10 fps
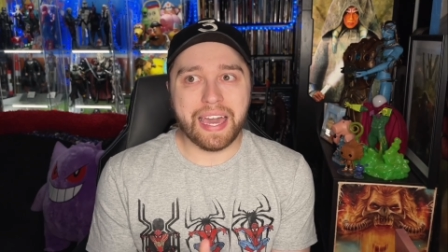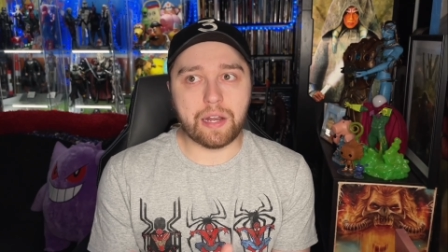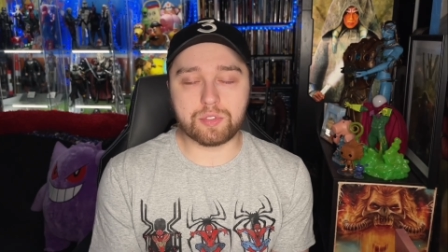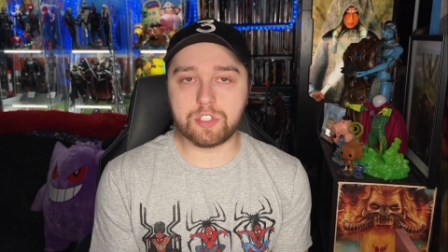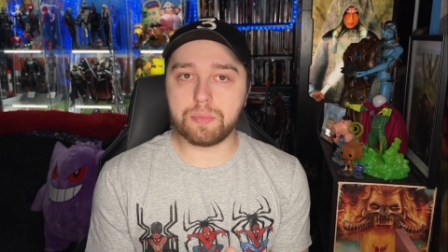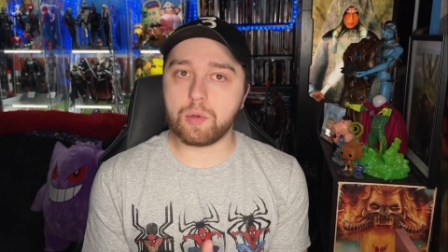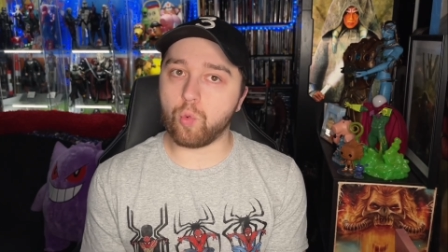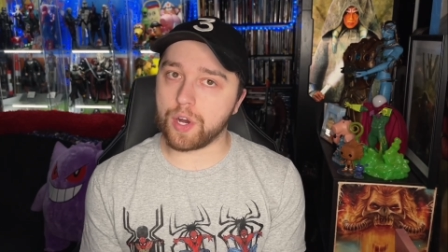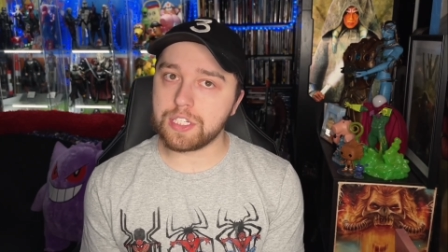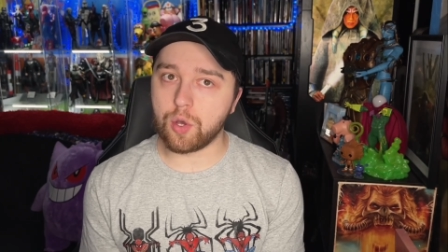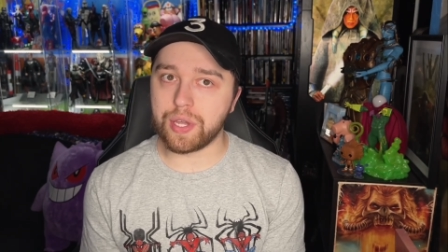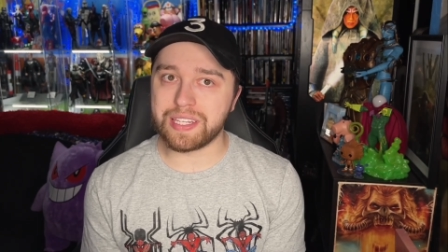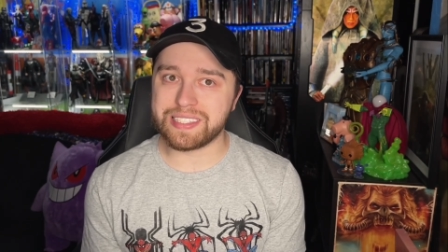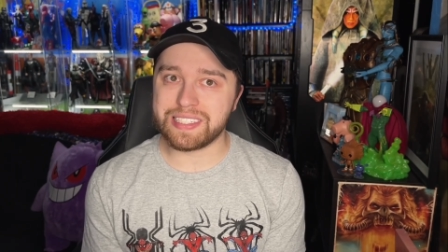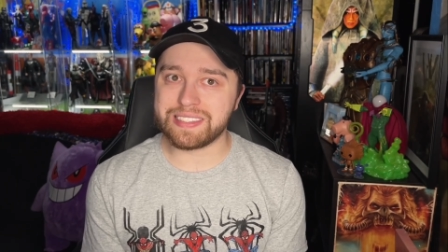And I was a little bit worried going
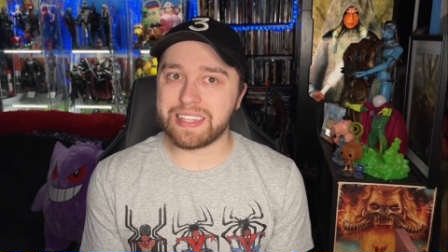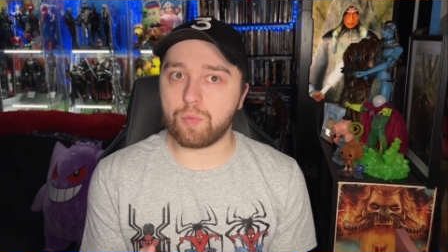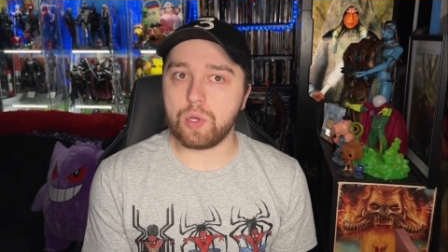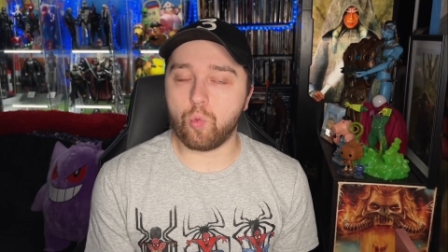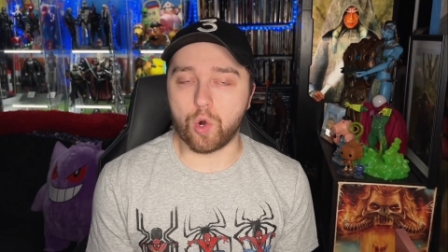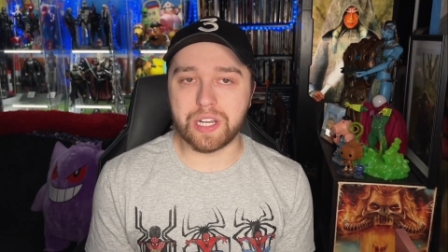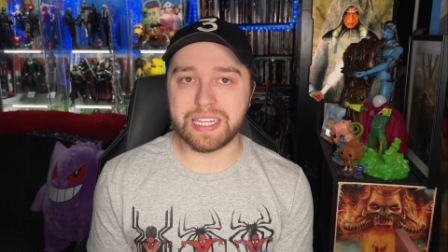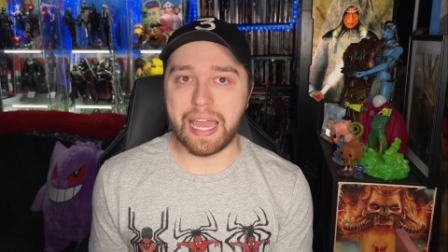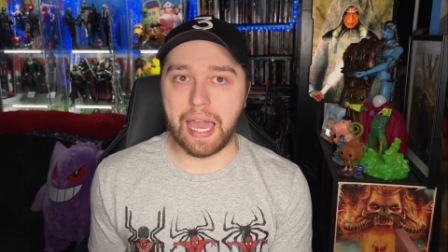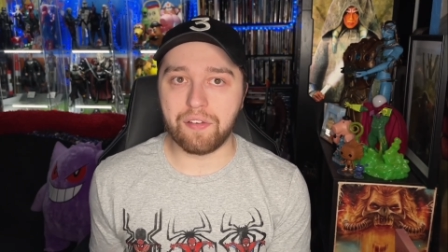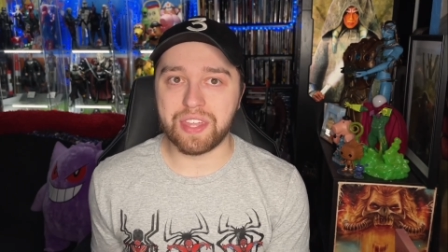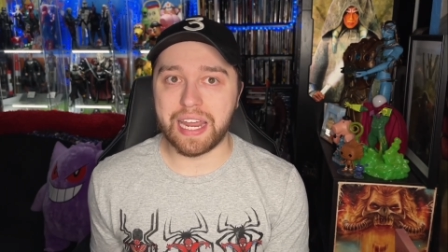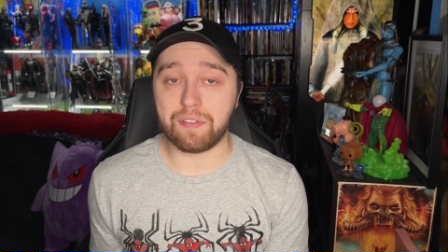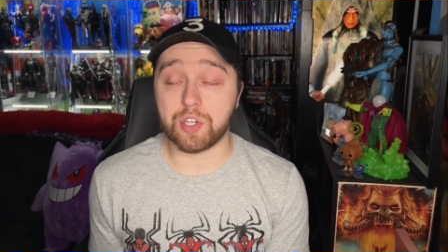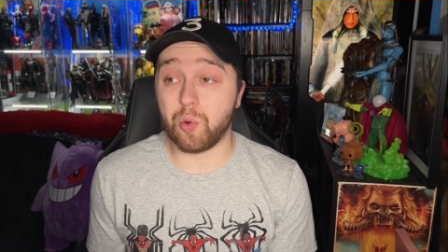into the season that we weren't going to have that
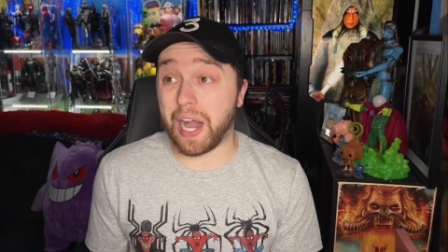avenue.